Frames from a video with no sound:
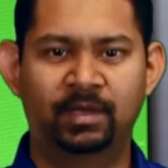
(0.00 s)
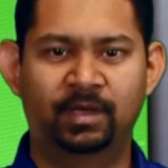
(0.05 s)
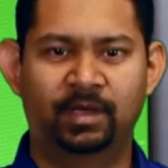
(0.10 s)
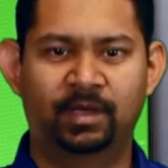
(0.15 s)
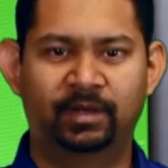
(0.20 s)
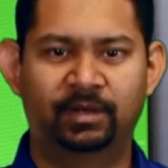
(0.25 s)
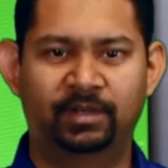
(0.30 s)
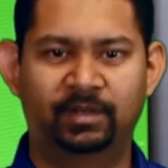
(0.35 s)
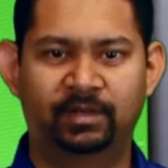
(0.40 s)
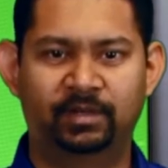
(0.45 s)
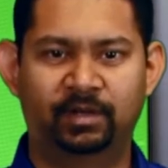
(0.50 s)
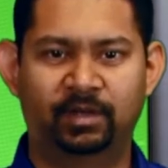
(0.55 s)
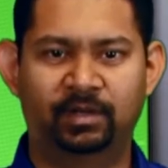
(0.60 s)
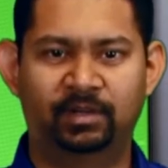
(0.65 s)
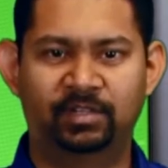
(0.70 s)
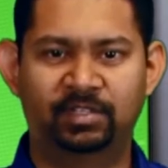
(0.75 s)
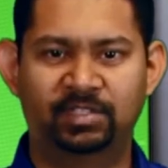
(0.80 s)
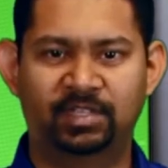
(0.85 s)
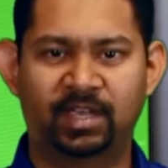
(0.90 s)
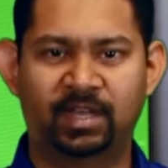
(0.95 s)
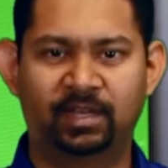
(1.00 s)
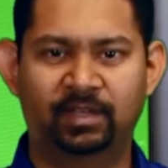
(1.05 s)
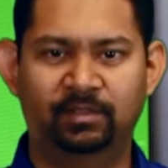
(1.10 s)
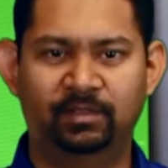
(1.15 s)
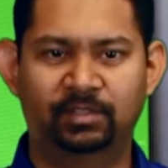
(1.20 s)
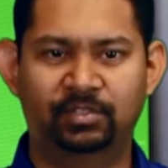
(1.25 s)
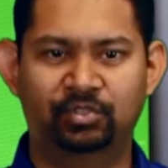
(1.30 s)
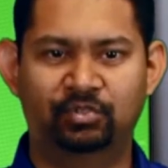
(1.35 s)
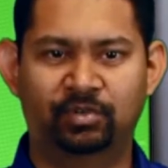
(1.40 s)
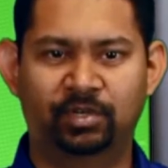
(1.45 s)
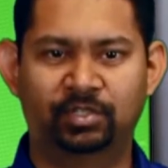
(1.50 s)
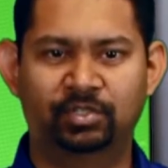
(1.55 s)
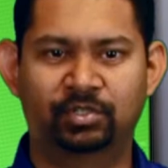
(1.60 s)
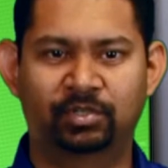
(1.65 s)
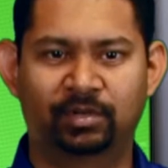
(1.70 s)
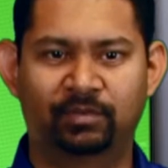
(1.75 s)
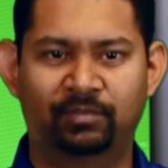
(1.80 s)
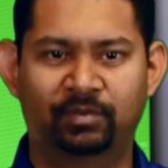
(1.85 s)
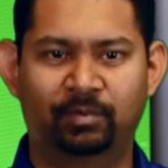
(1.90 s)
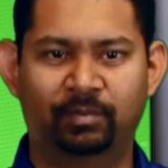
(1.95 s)
understanding the
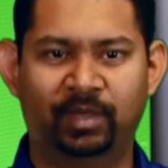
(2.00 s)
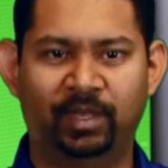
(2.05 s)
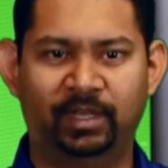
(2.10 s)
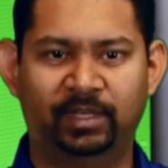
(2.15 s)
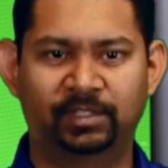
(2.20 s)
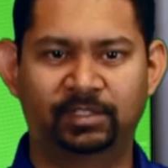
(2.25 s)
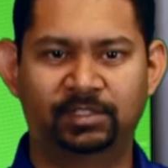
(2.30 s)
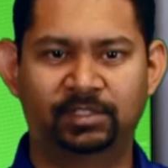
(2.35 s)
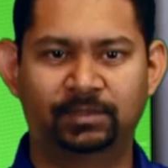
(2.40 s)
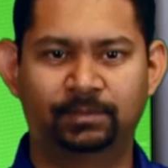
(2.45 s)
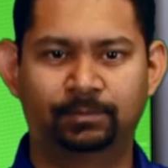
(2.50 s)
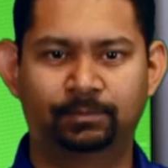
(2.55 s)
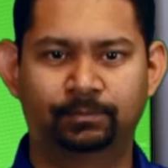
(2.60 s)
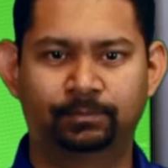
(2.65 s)
structure of your page.